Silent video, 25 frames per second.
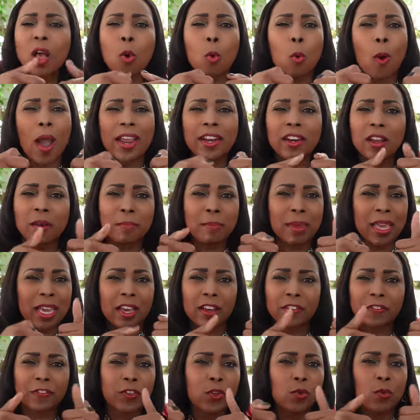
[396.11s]
why not make
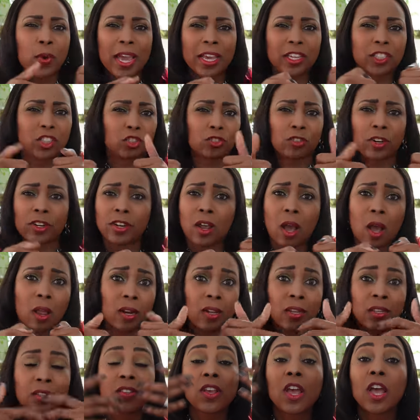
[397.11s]
a few extra
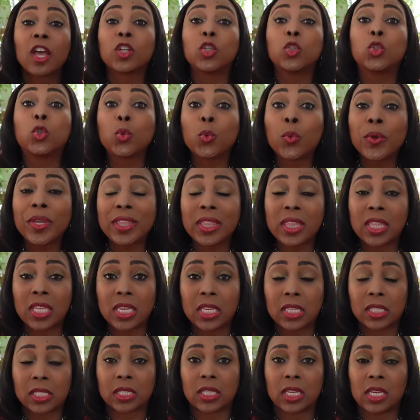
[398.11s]
dollars doing
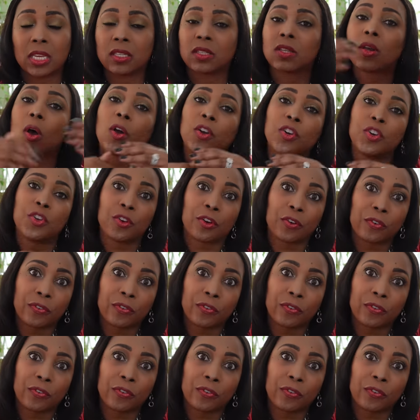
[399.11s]
these things on your